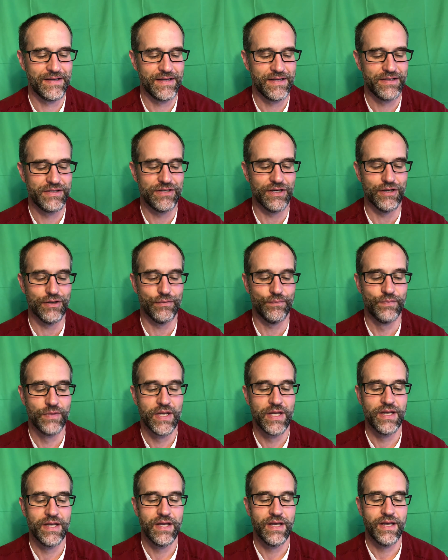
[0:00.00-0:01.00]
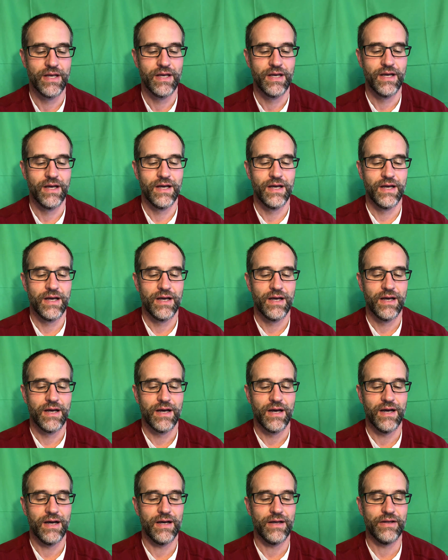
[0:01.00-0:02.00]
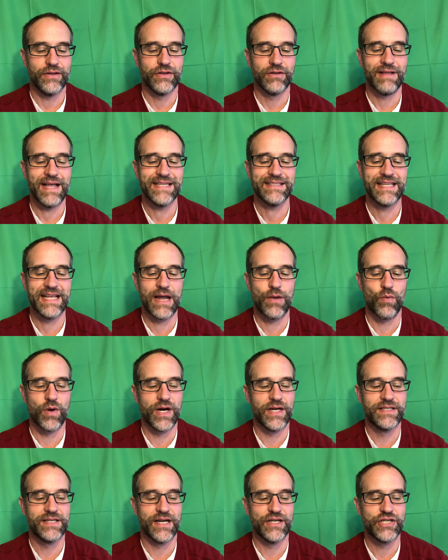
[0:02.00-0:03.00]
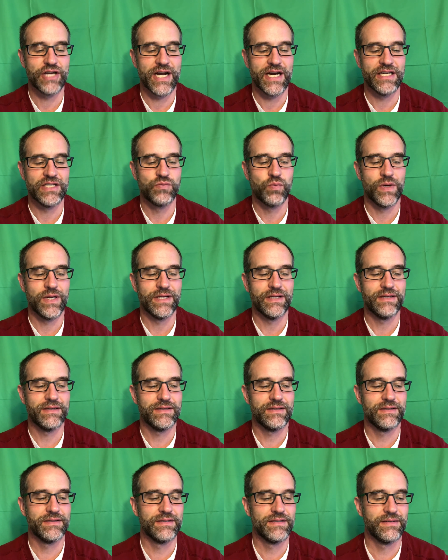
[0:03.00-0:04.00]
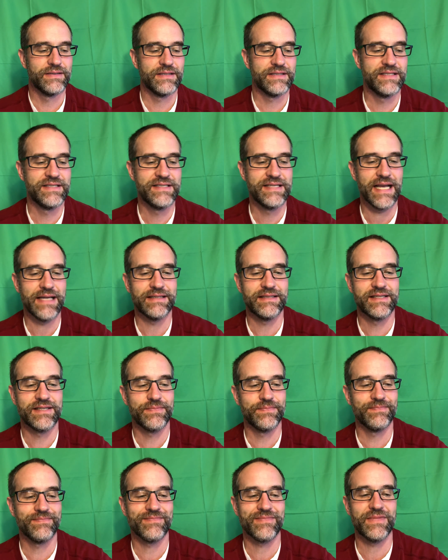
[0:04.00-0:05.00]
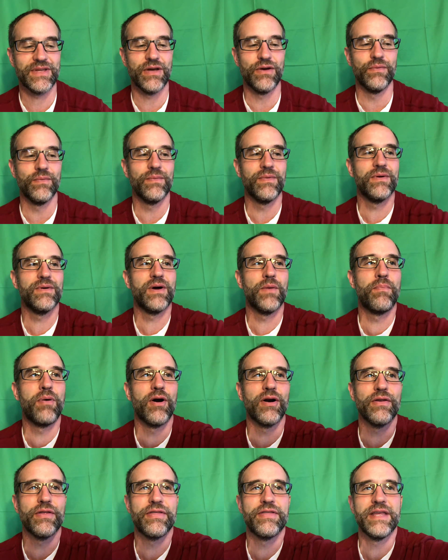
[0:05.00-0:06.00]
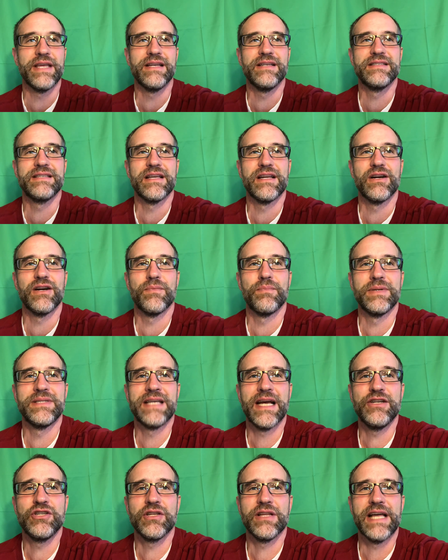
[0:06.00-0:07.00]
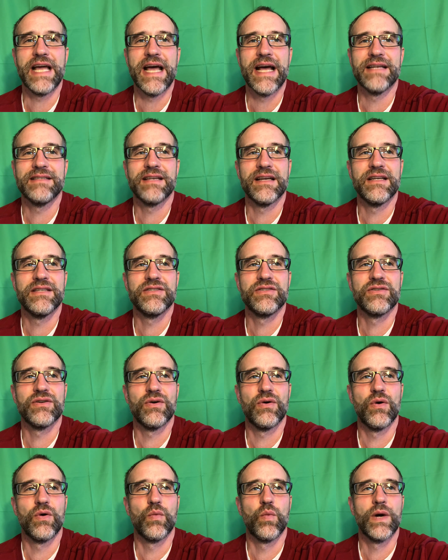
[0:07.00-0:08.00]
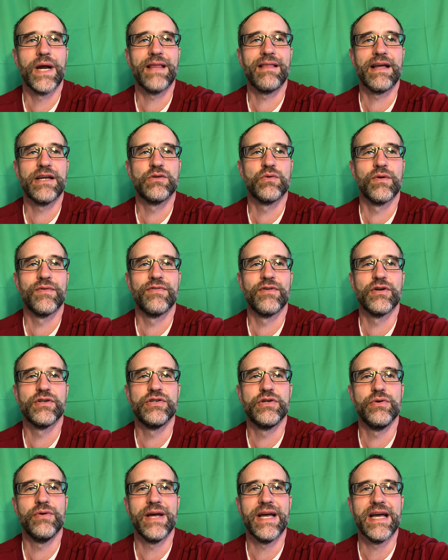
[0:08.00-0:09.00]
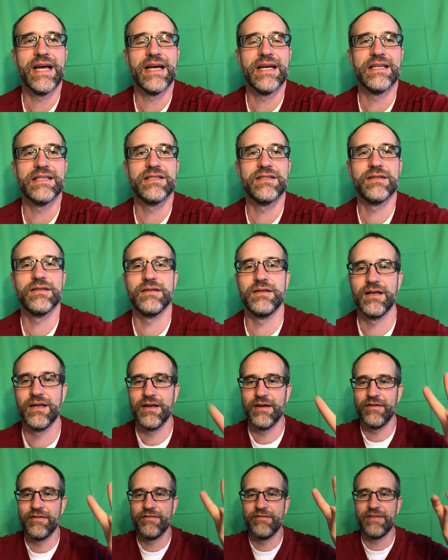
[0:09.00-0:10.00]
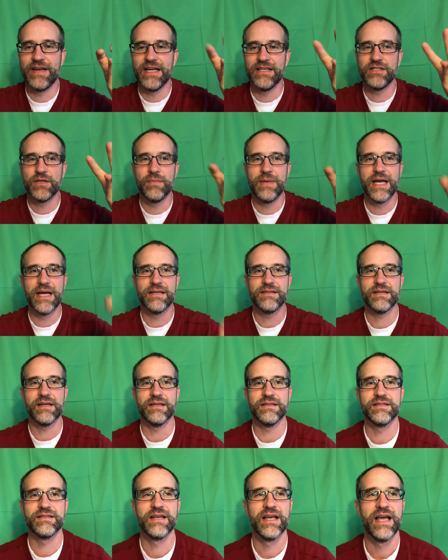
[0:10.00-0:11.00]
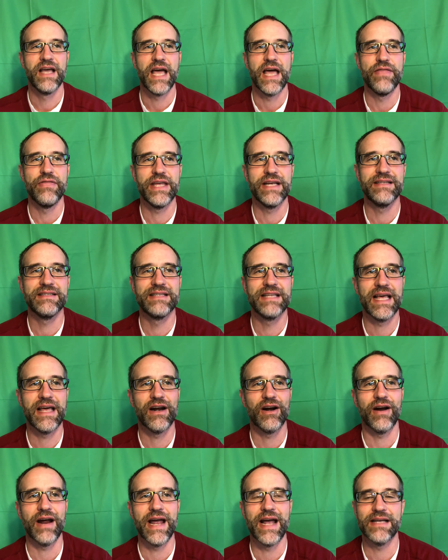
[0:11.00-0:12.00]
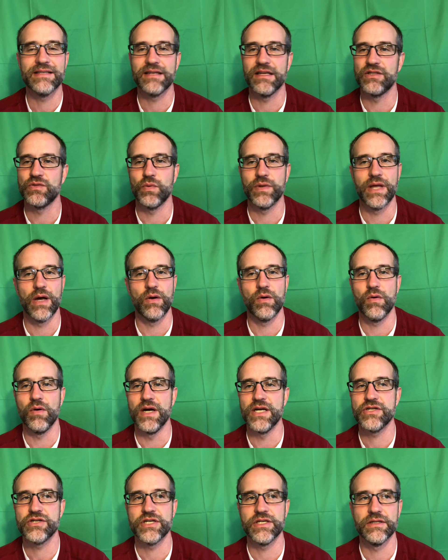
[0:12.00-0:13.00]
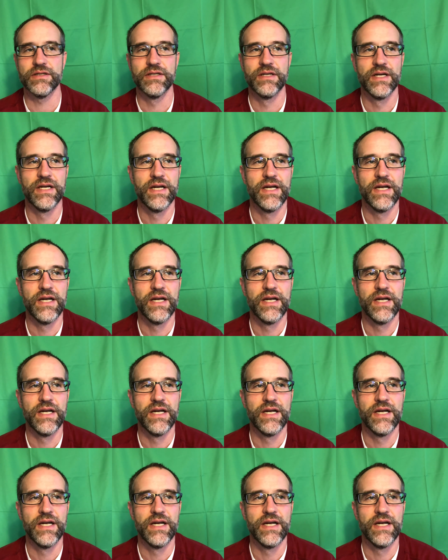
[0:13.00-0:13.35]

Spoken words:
So the last thing I want to touch on is what sets apart things that are potentially assets, or what I like to refer to as phantom assets, and things that are assets without question.